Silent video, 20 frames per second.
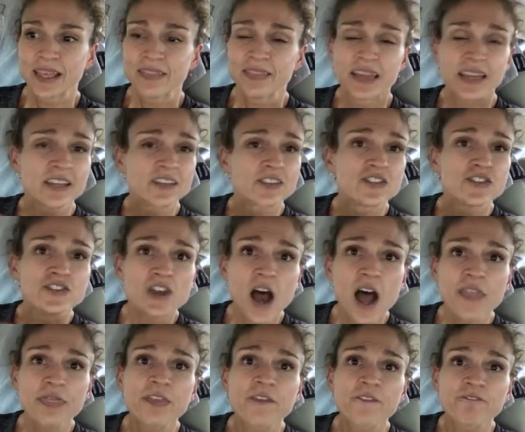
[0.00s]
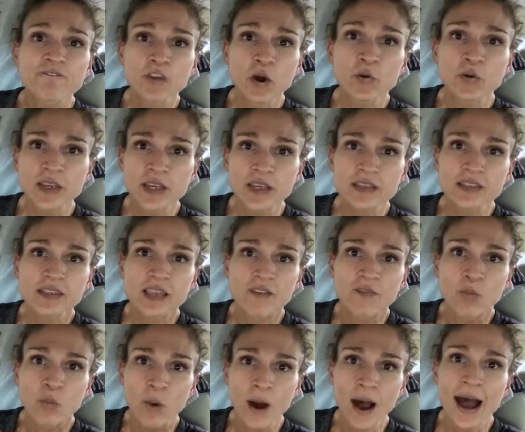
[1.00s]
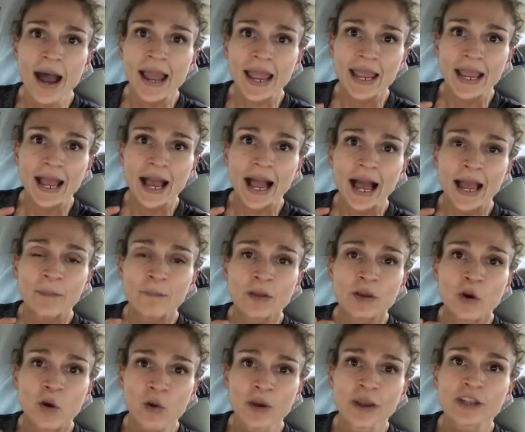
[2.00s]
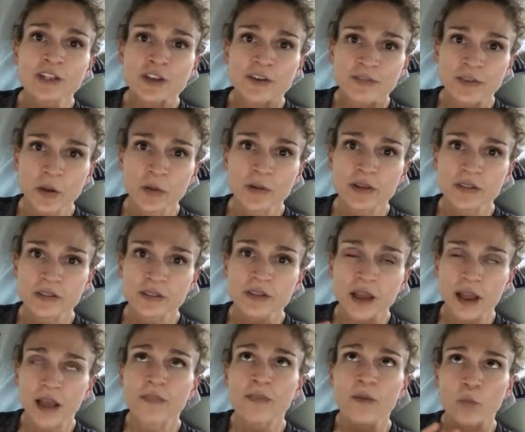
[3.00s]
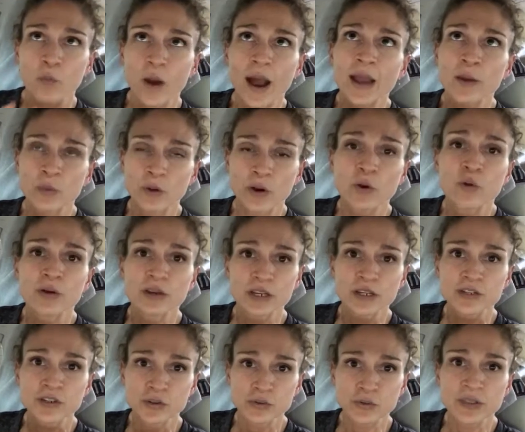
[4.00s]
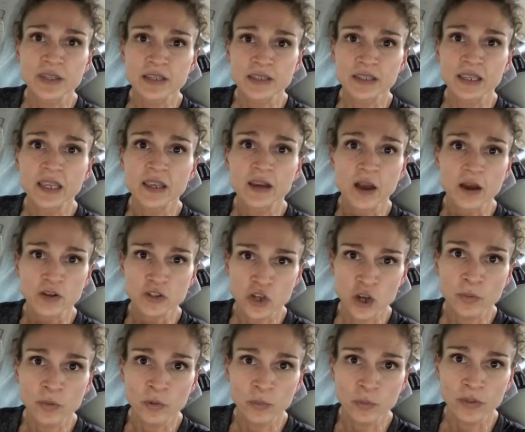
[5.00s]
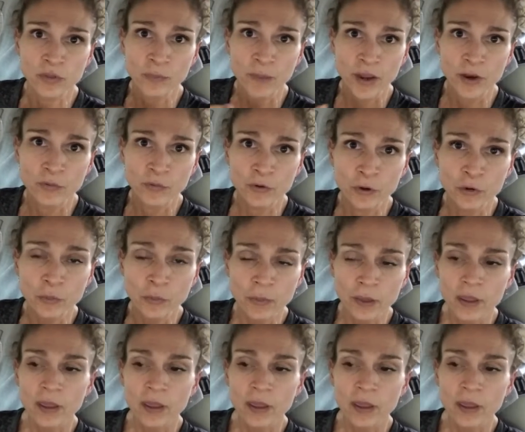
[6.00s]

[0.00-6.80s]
the focus of why I'm going to focus, why we're going to do this in October with my group.